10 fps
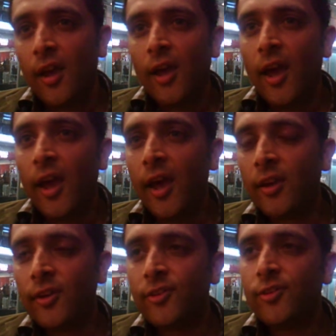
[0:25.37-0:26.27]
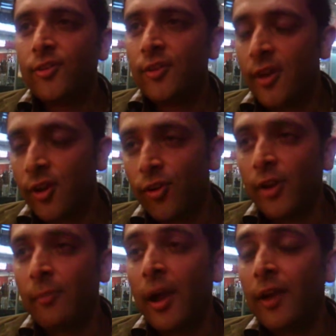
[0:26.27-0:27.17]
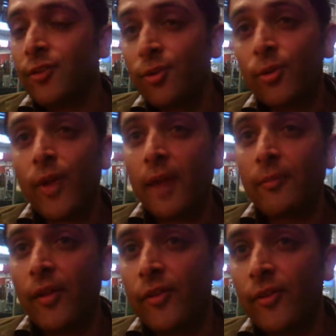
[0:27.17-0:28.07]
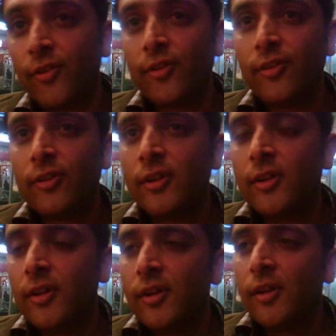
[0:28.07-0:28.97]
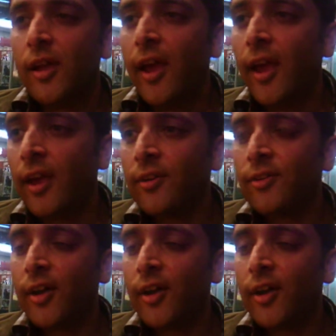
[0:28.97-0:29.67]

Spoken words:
and including my two grandmothers, and